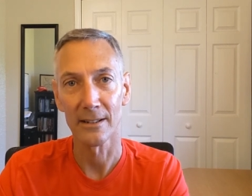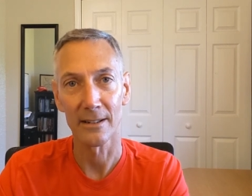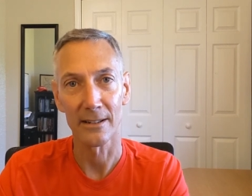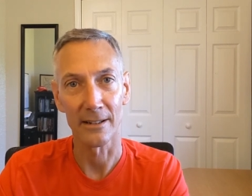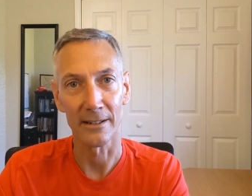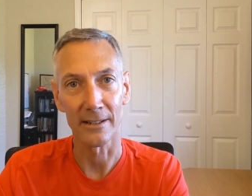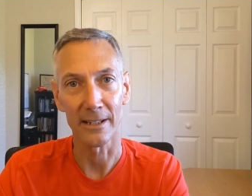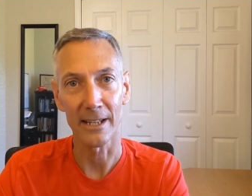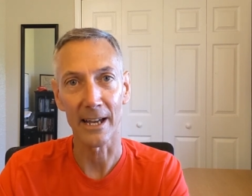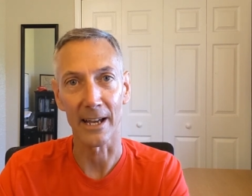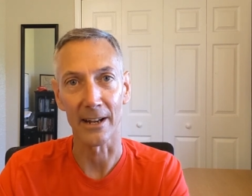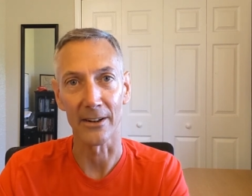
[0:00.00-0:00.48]

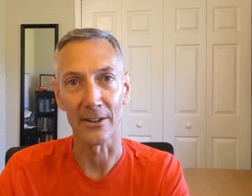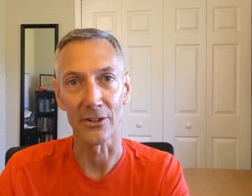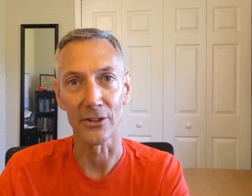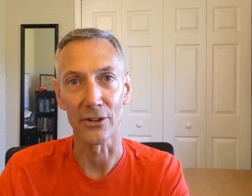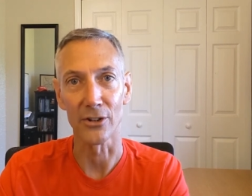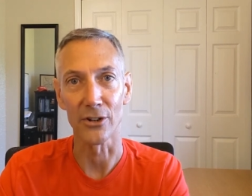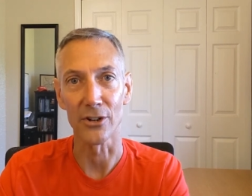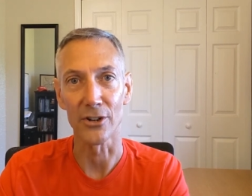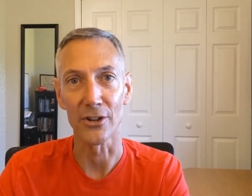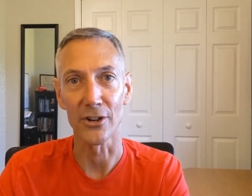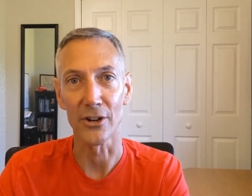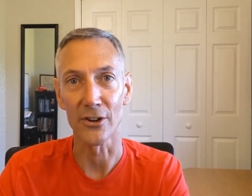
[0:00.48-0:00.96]
Again,
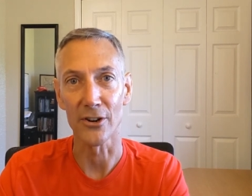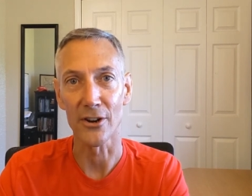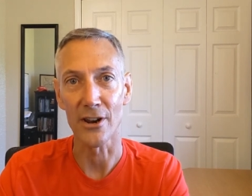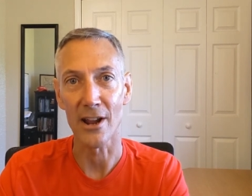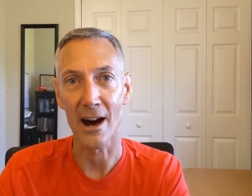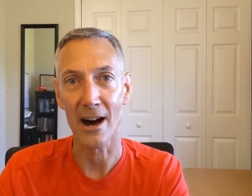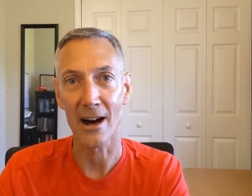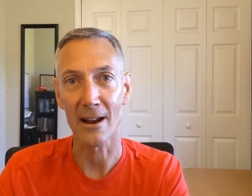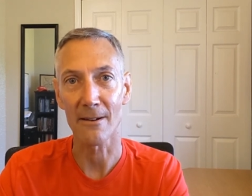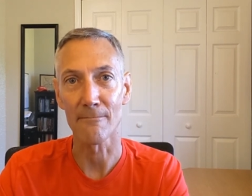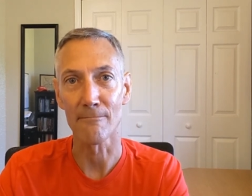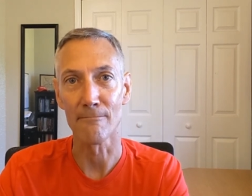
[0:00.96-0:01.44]
you're
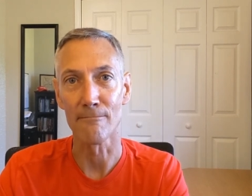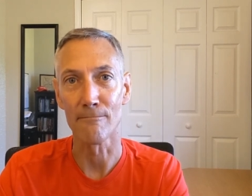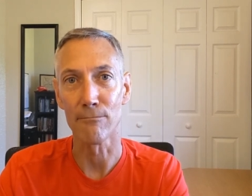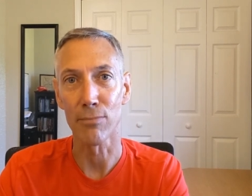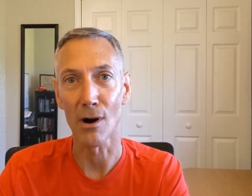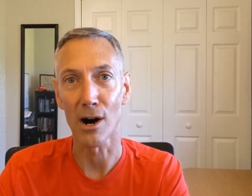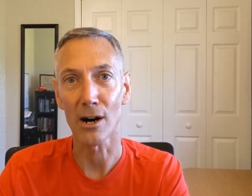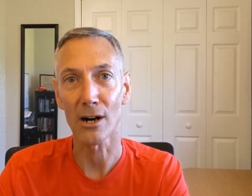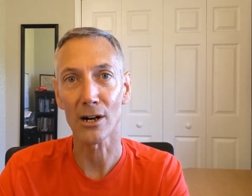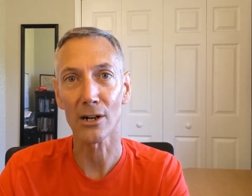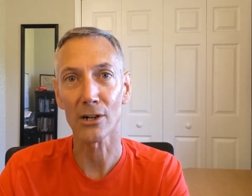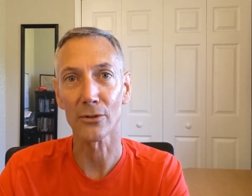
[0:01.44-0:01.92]
not
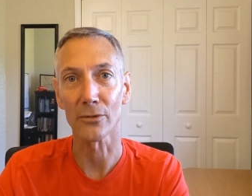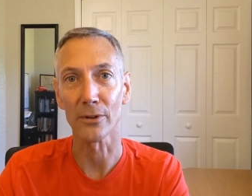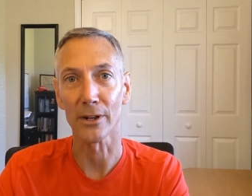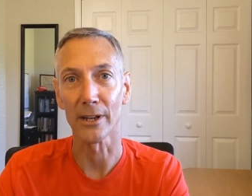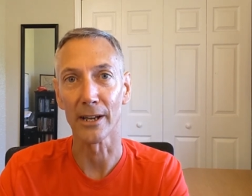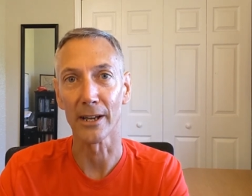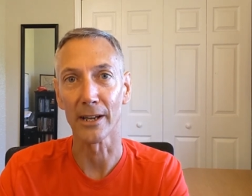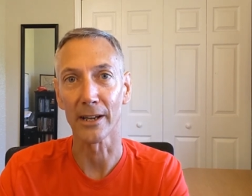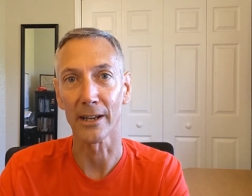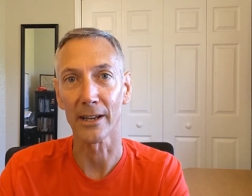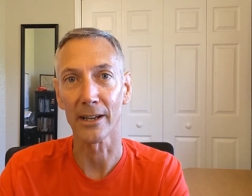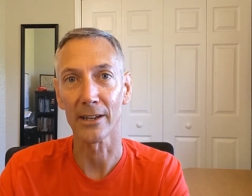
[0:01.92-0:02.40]

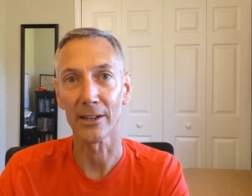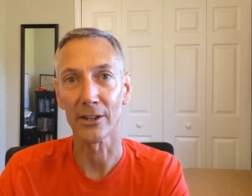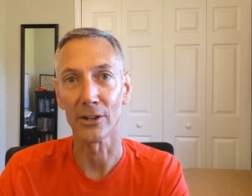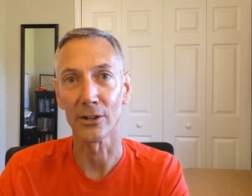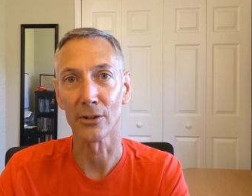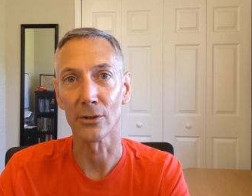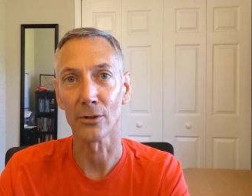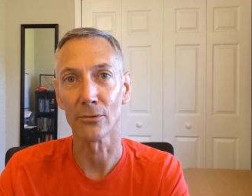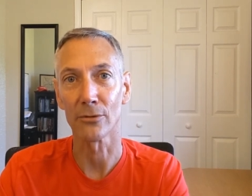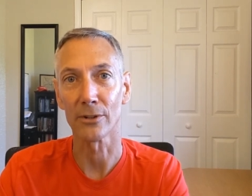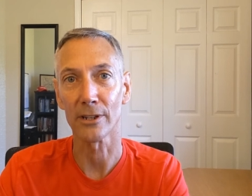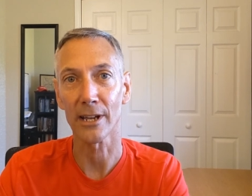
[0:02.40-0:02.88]
borrowing your
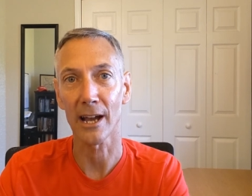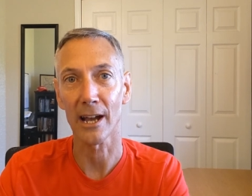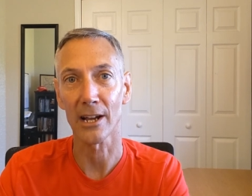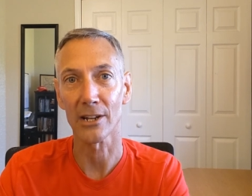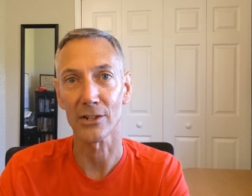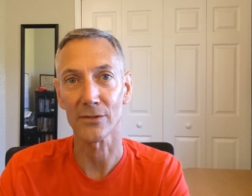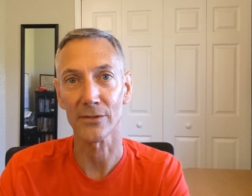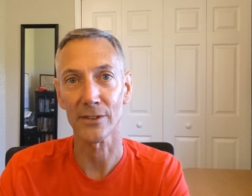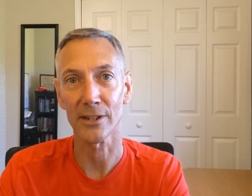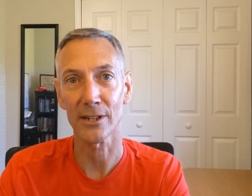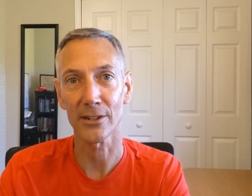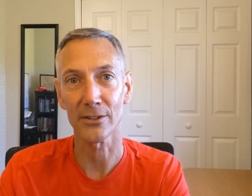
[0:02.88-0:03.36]
own
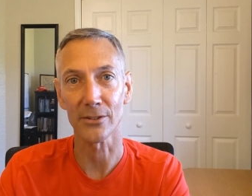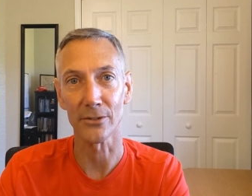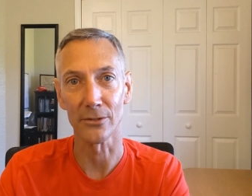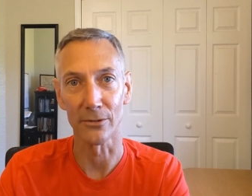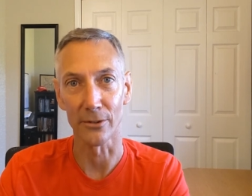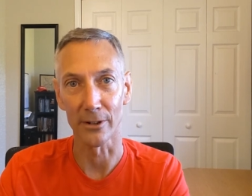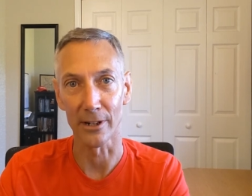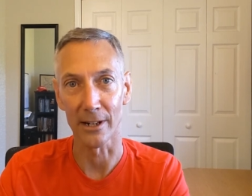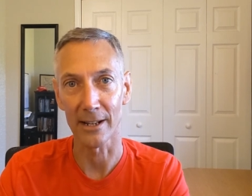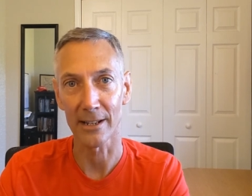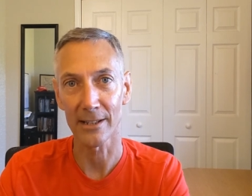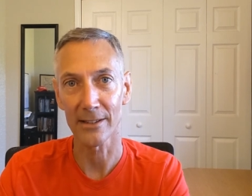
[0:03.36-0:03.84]
cash value,
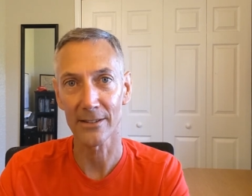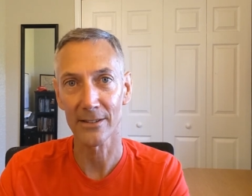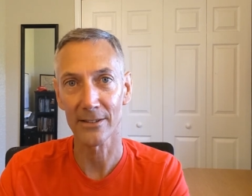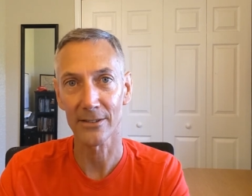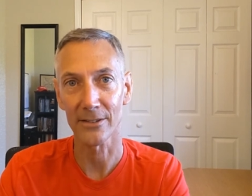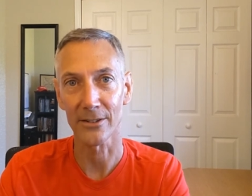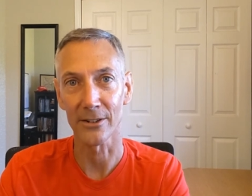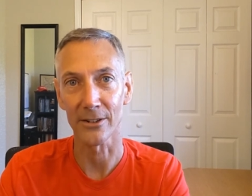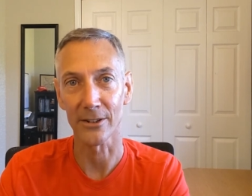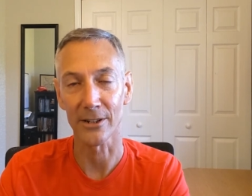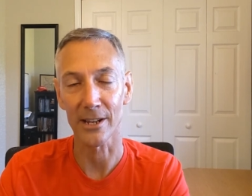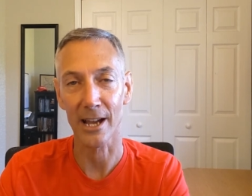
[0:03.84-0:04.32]
right?
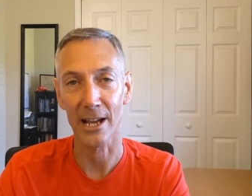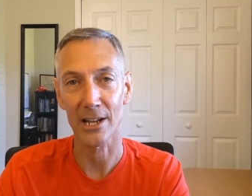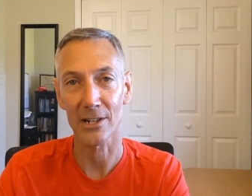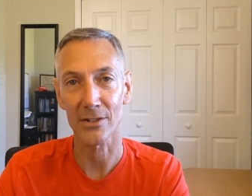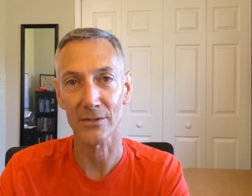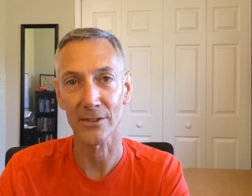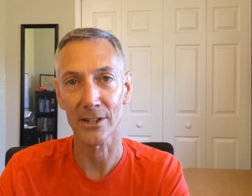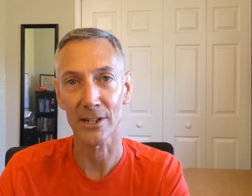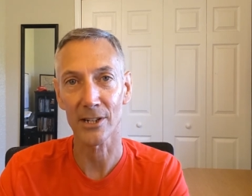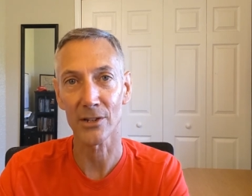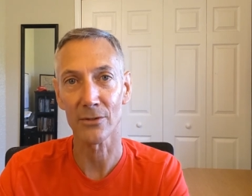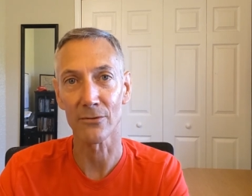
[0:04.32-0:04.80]
Your cash
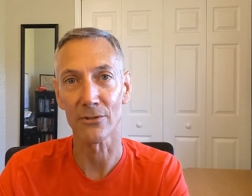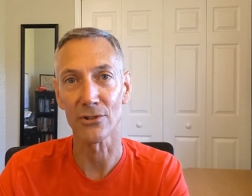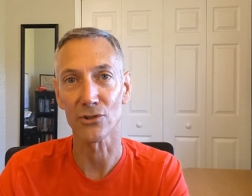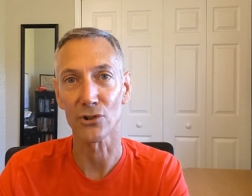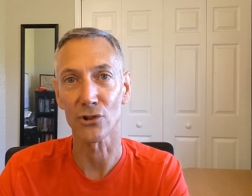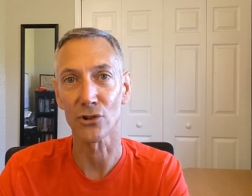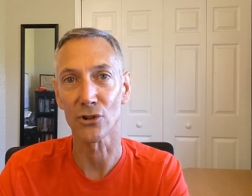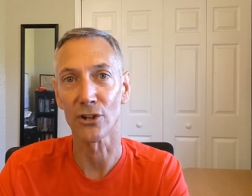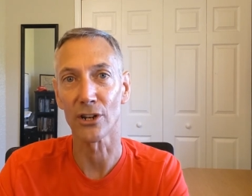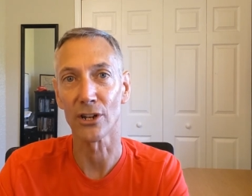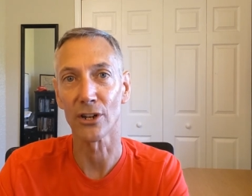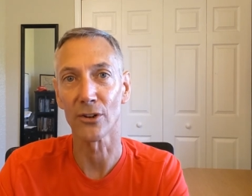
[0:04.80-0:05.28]
value is
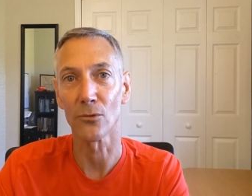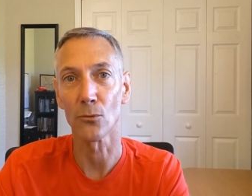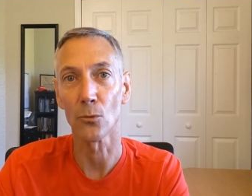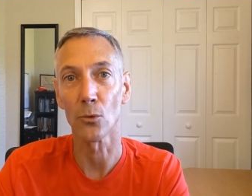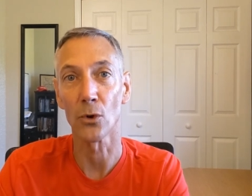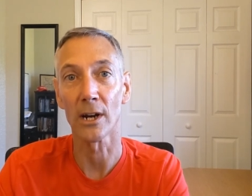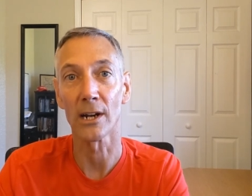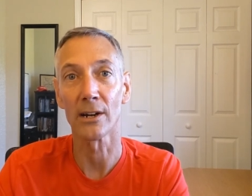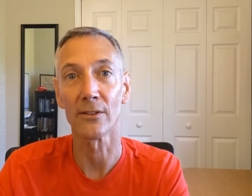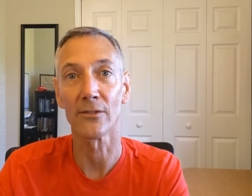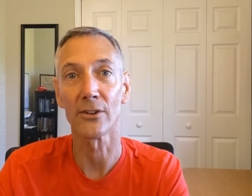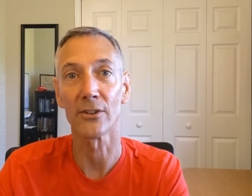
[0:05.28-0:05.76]
earning
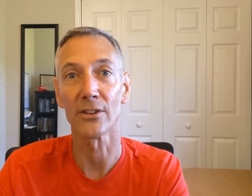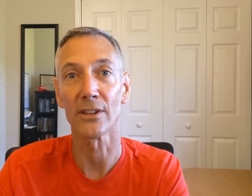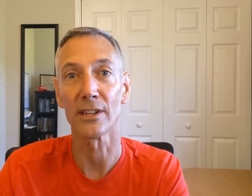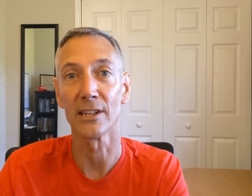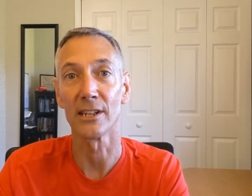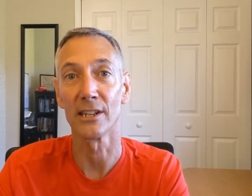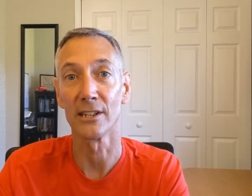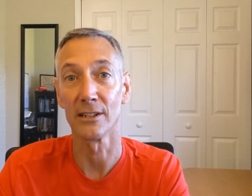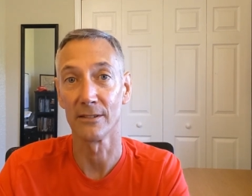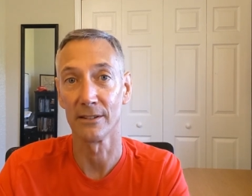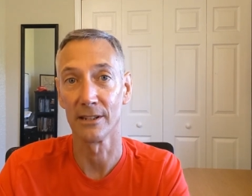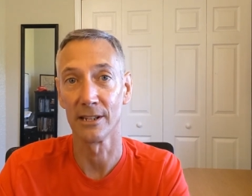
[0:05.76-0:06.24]
whatever
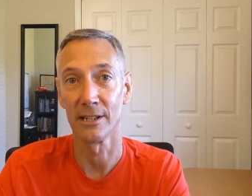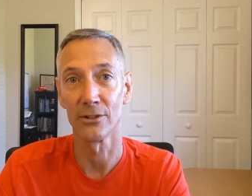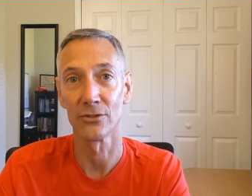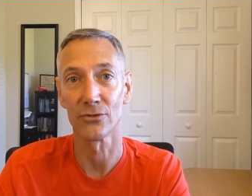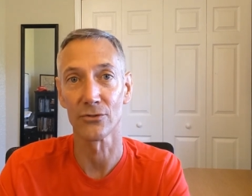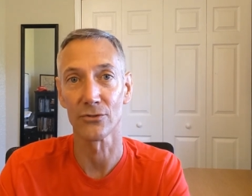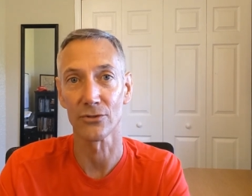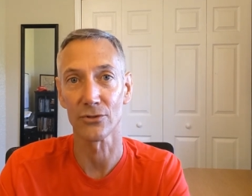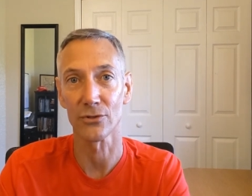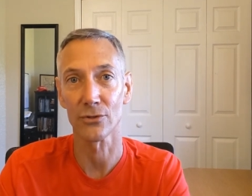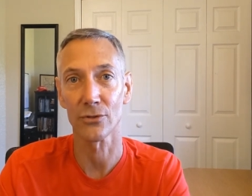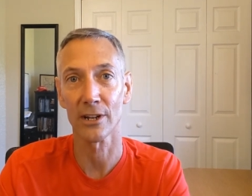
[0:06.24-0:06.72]
the
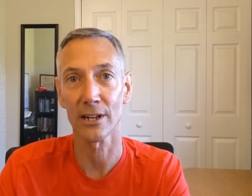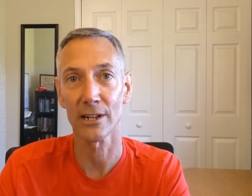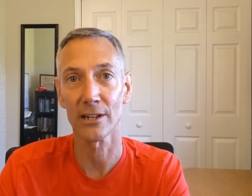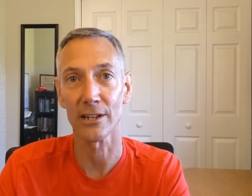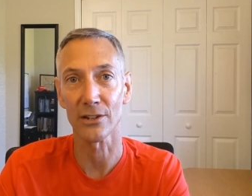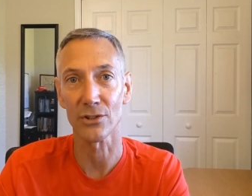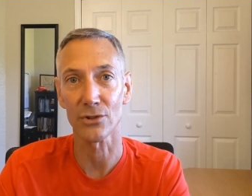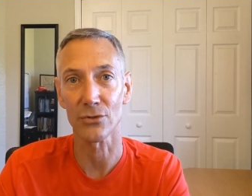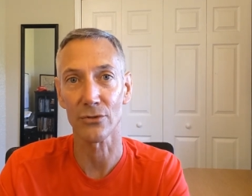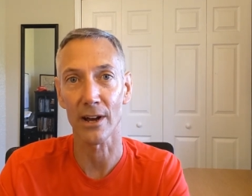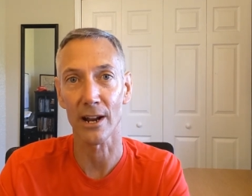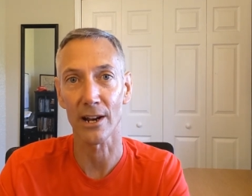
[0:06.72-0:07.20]
interest crediting
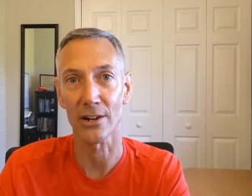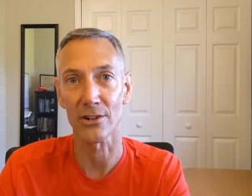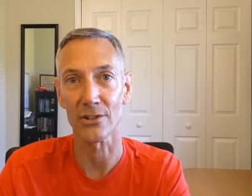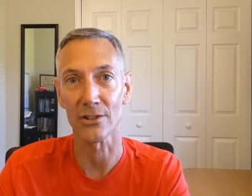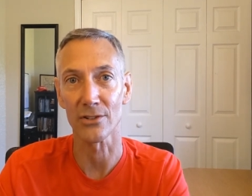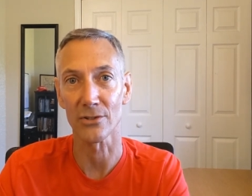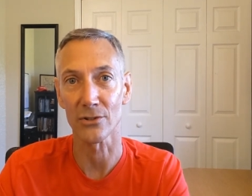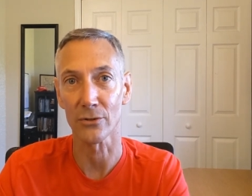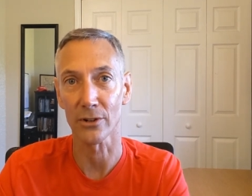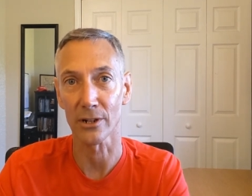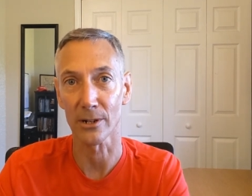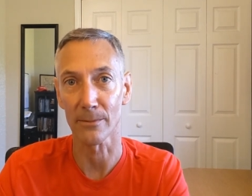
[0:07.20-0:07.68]
strategy
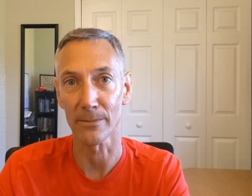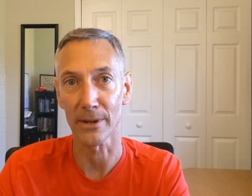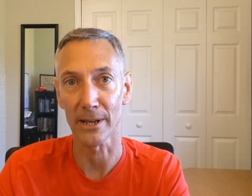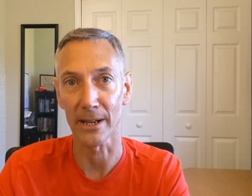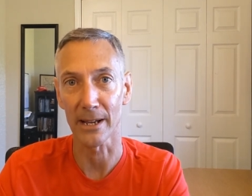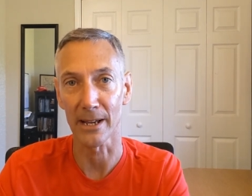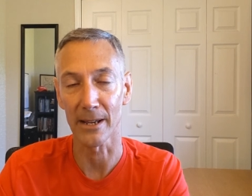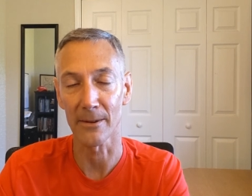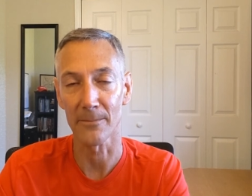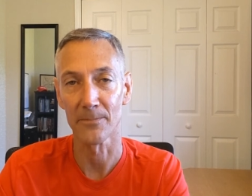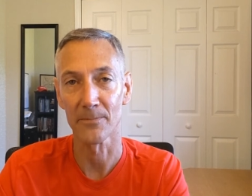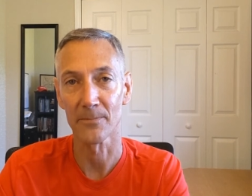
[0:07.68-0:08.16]
is going to
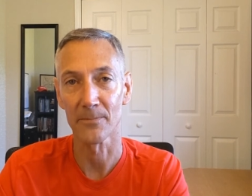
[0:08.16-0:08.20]
pay.